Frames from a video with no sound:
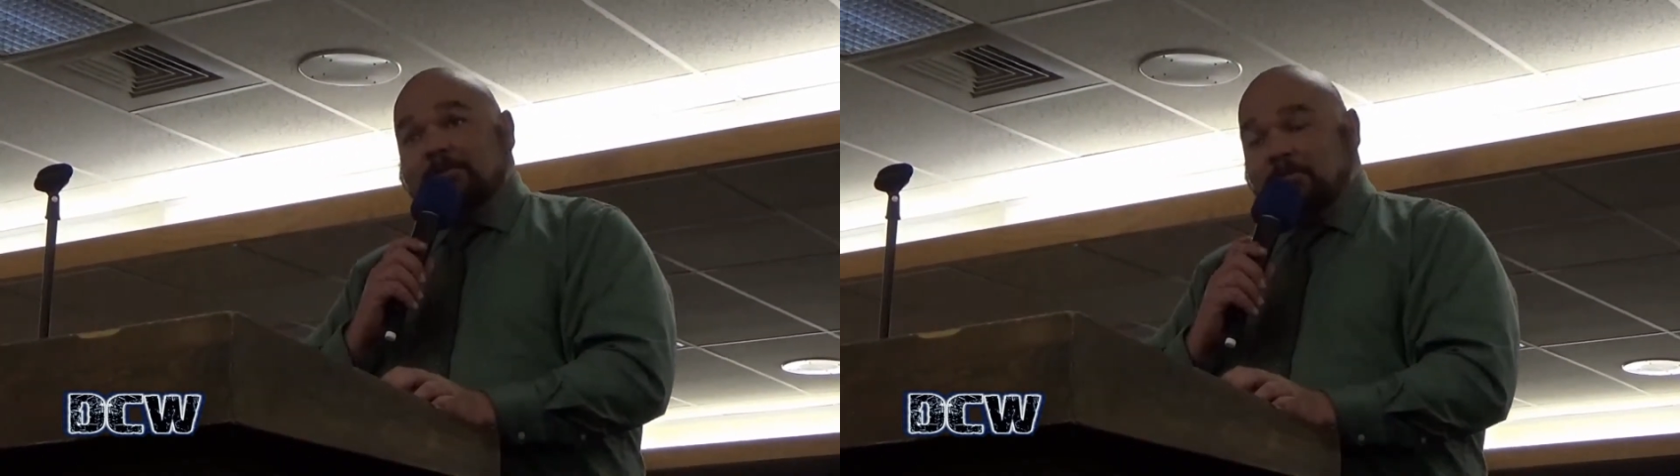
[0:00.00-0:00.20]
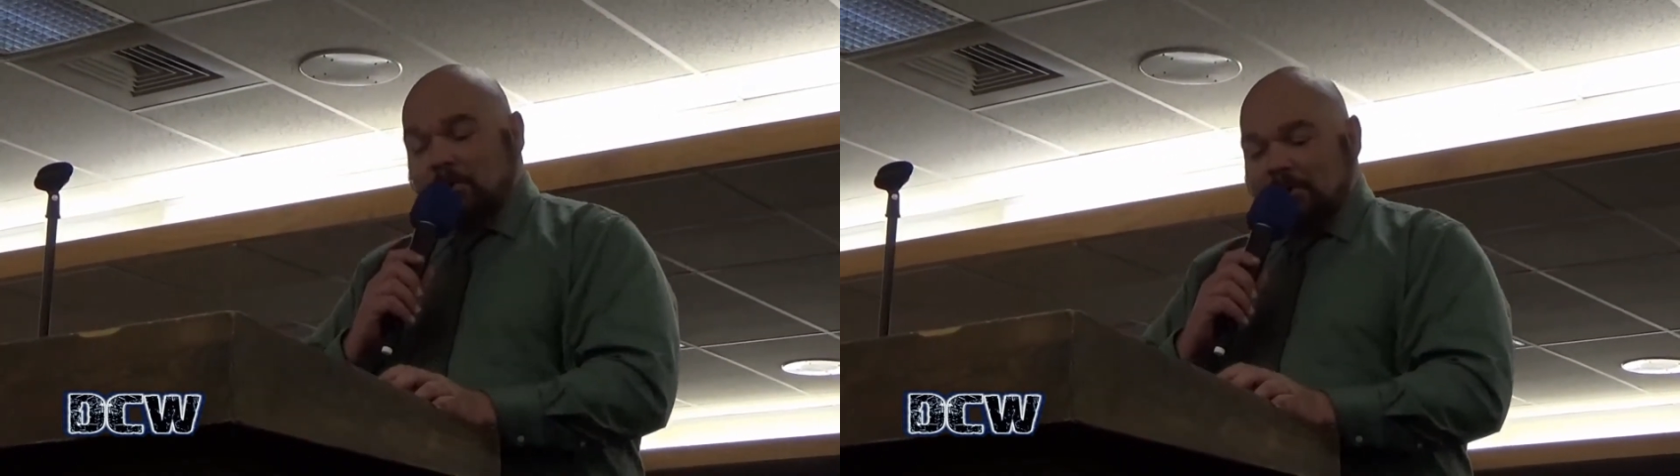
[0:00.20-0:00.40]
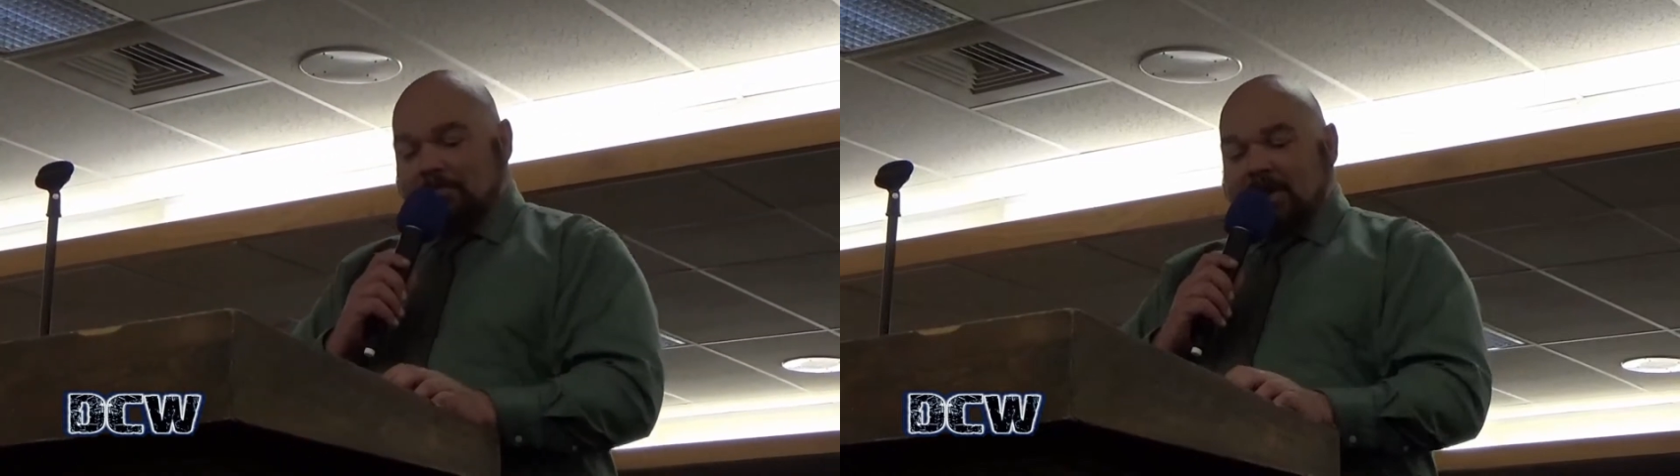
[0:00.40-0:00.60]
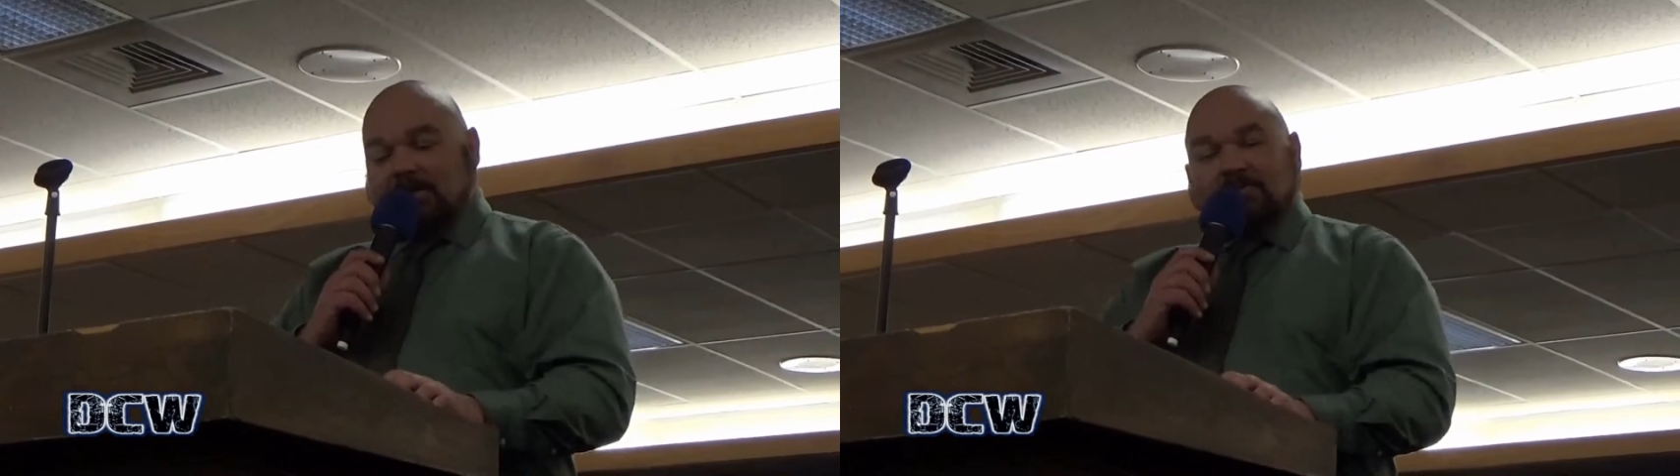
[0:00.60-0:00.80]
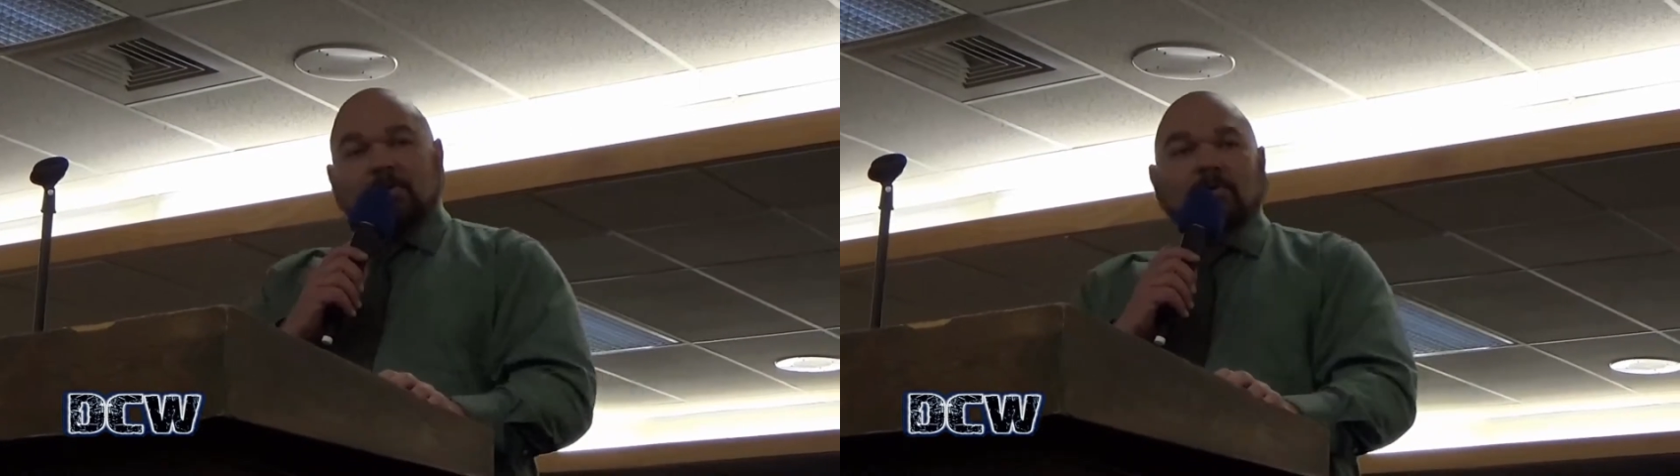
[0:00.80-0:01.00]
supported
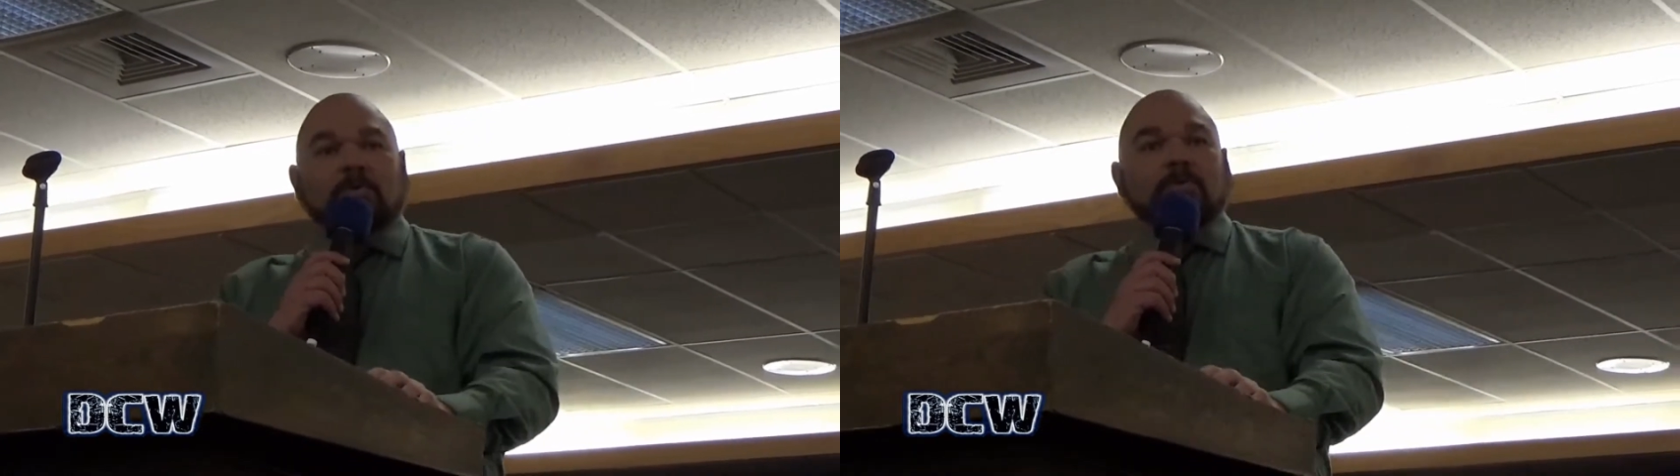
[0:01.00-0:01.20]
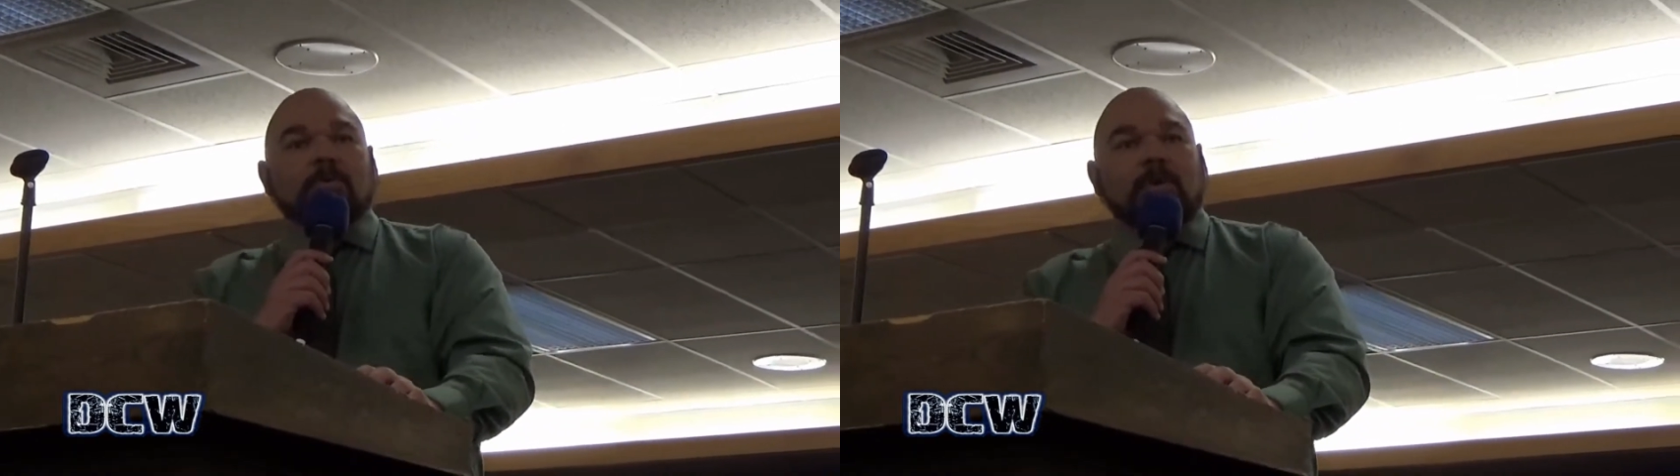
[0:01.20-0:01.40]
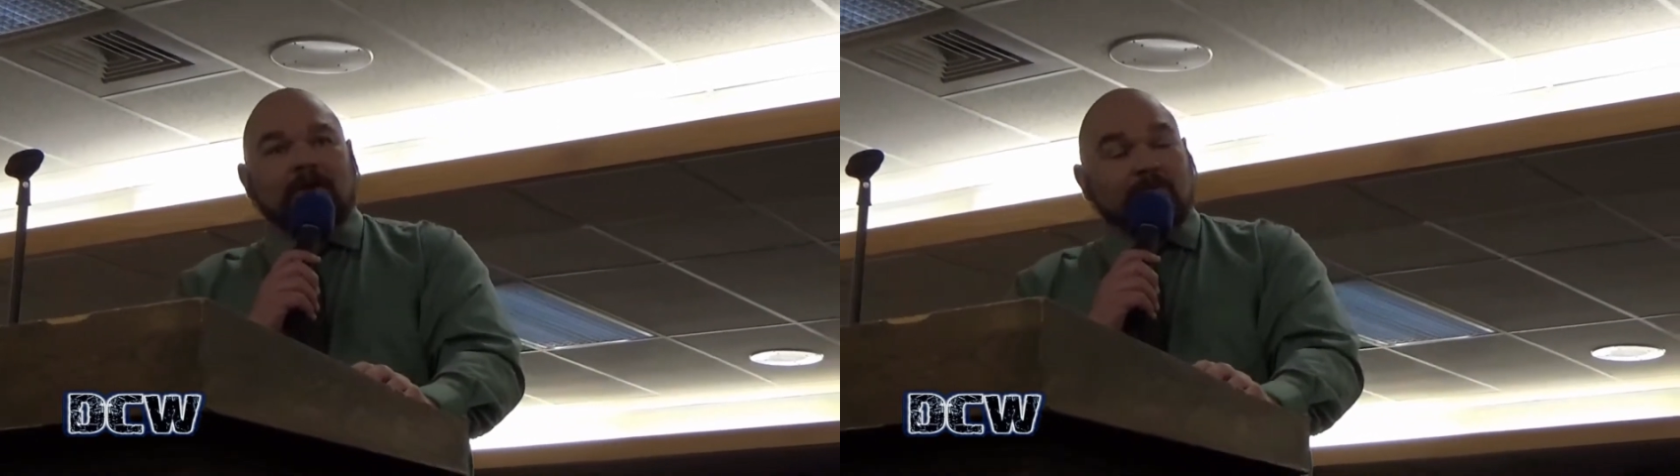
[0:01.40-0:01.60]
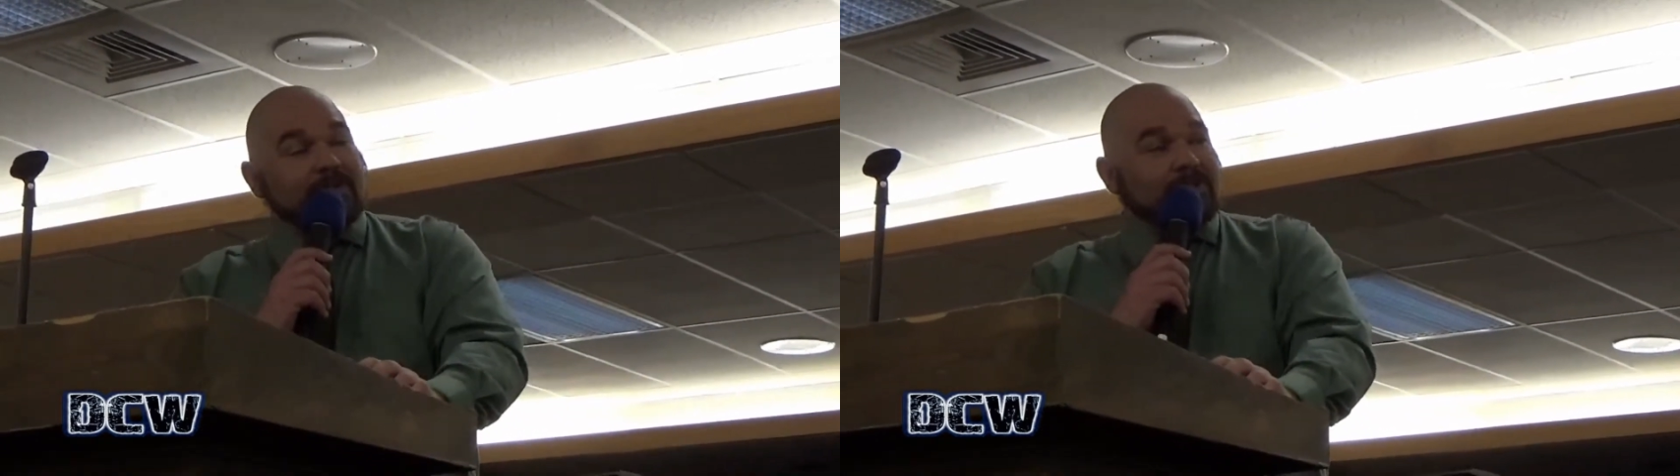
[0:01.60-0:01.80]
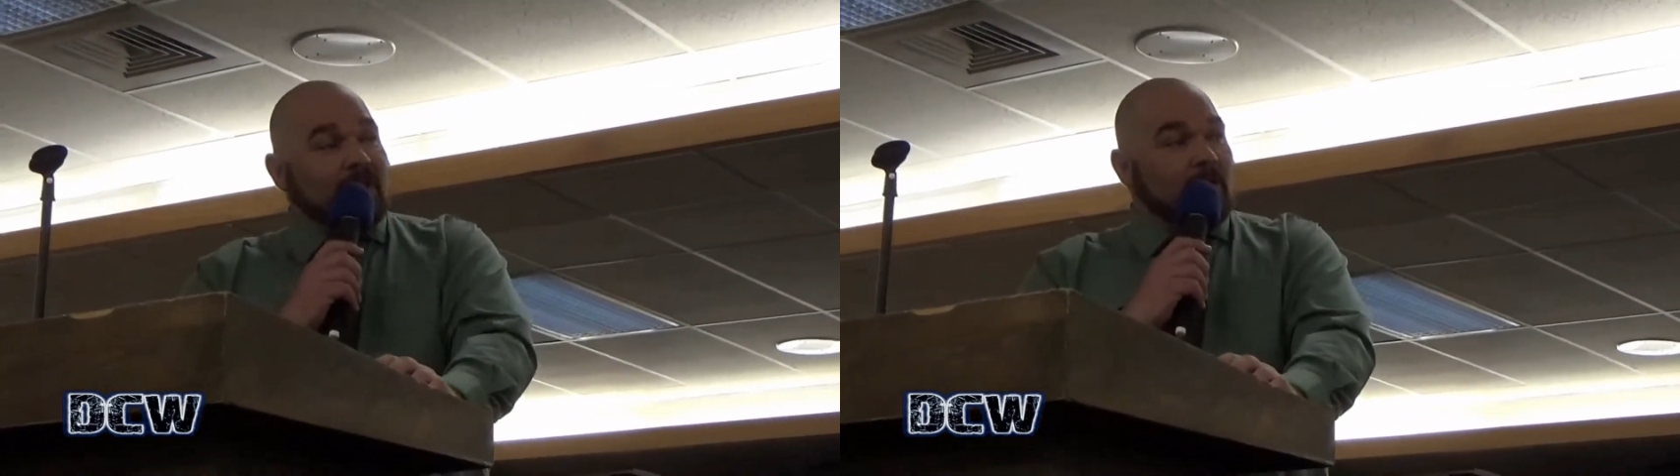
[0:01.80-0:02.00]
me through
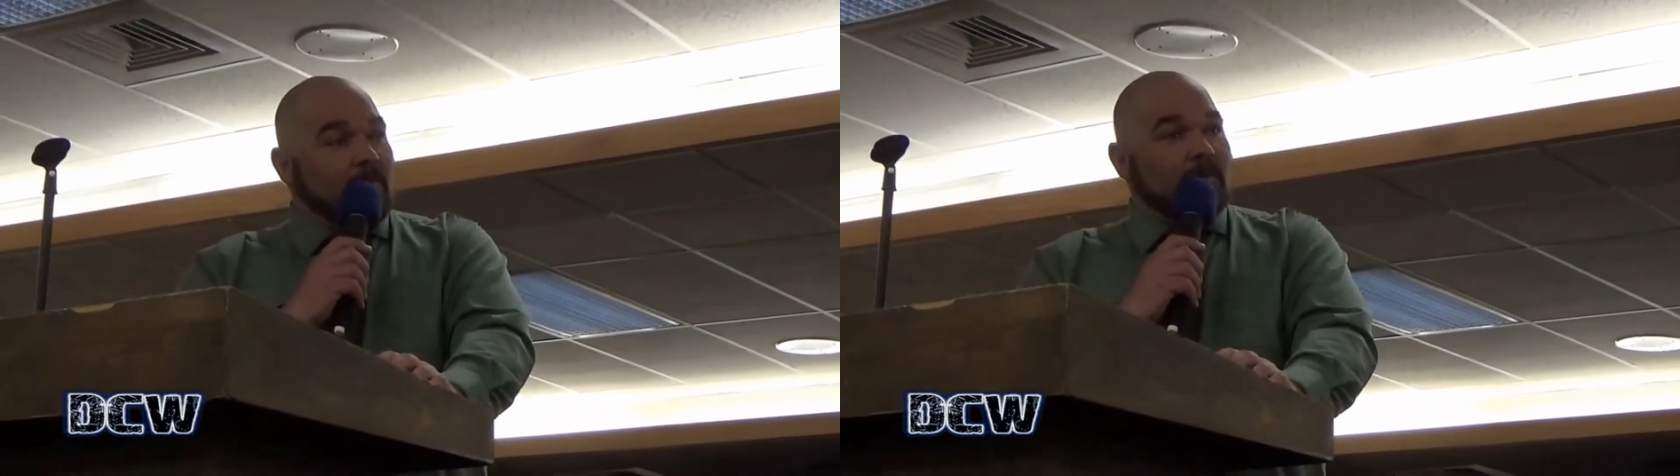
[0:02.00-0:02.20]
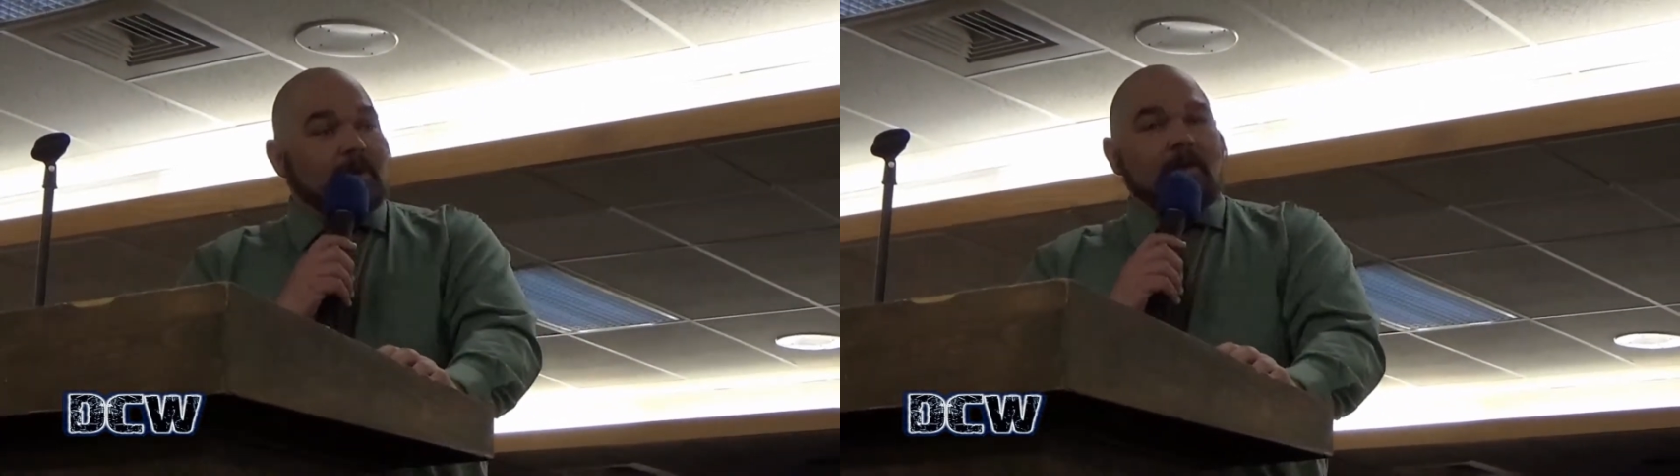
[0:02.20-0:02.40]
every show.